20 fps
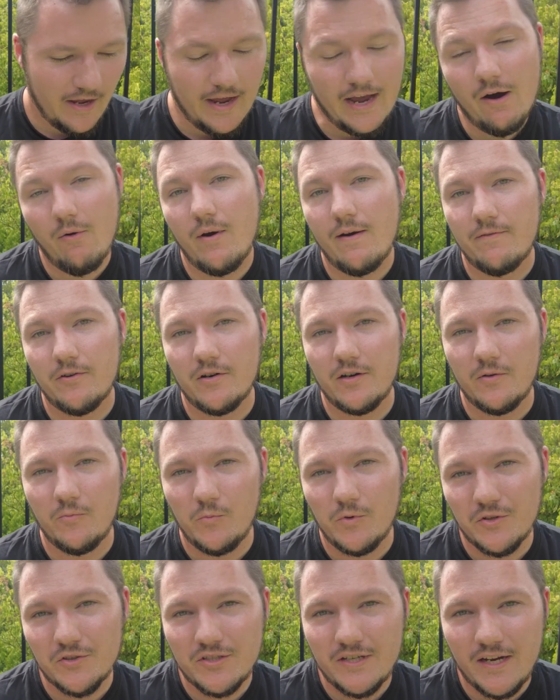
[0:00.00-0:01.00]
However, it
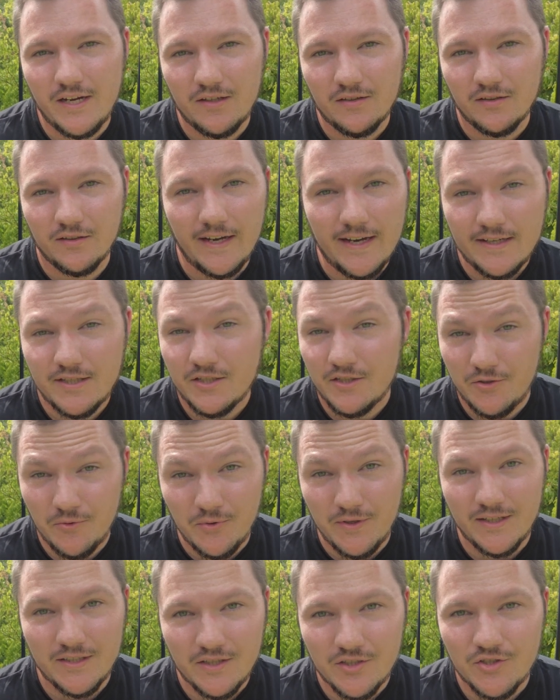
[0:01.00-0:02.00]
will take less to
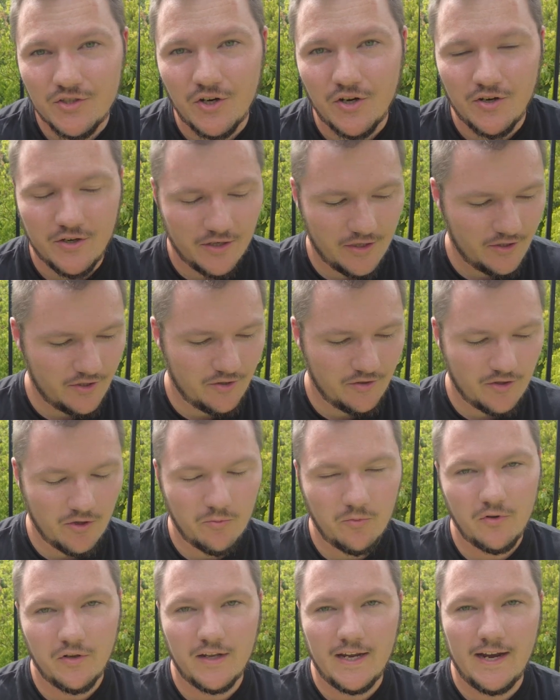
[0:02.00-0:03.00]
get started. You
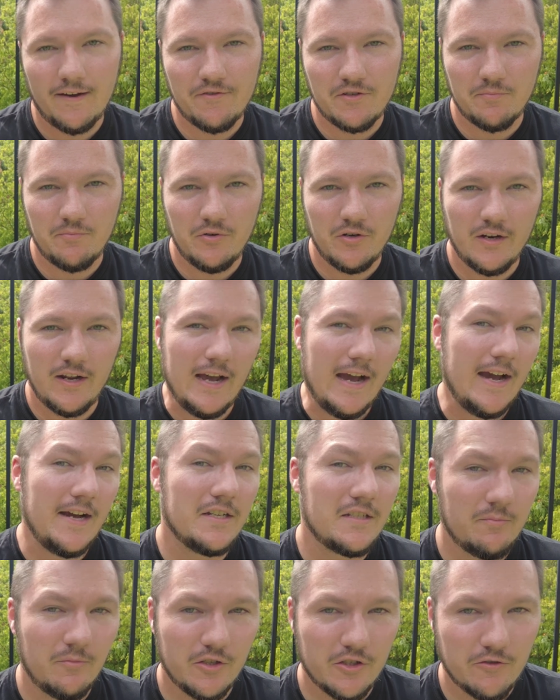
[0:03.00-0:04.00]
don't really have to put
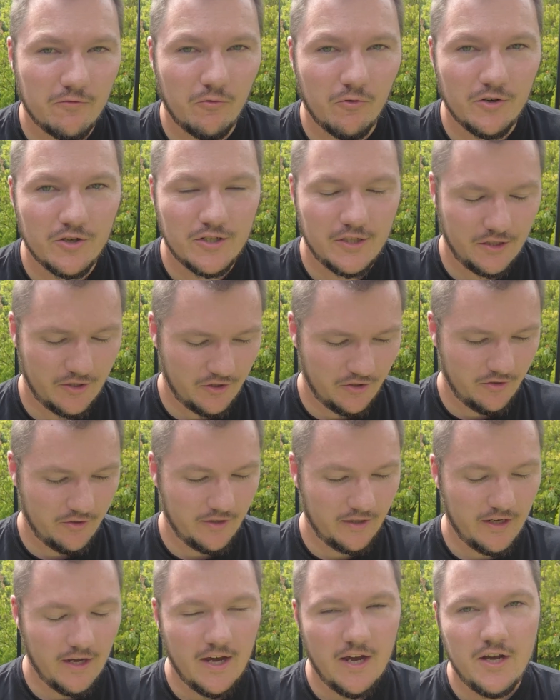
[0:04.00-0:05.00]
as much force into
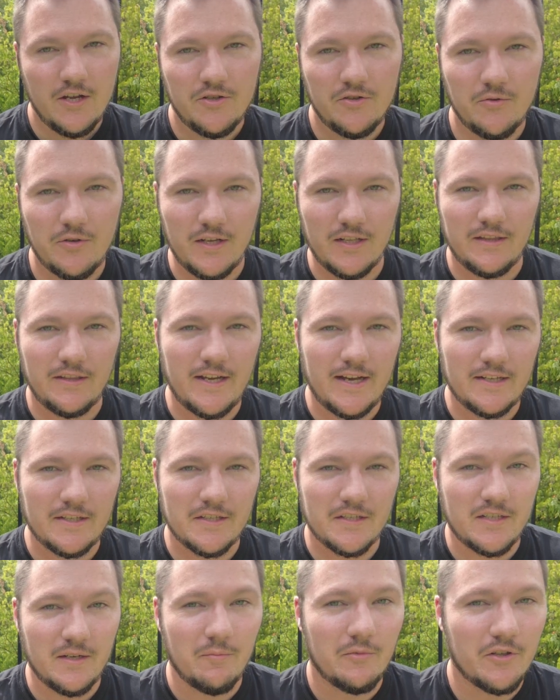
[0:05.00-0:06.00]
it to get that
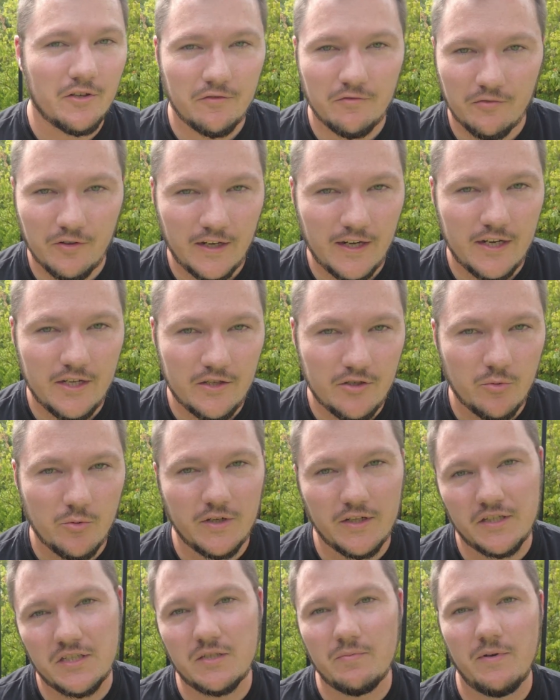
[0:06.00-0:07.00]
similar flight you
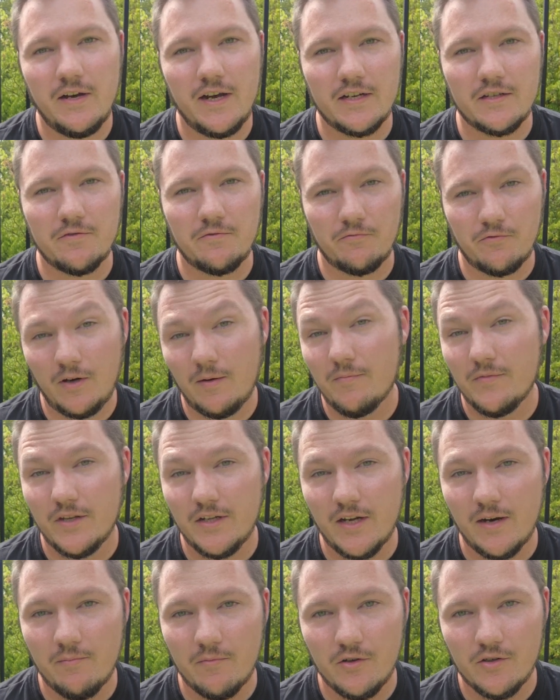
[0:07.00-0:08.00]
would expect from the
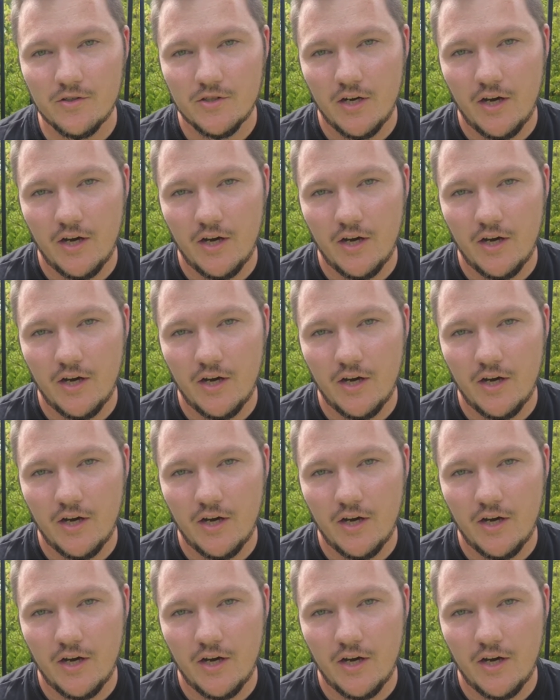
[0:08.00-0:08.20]
numbers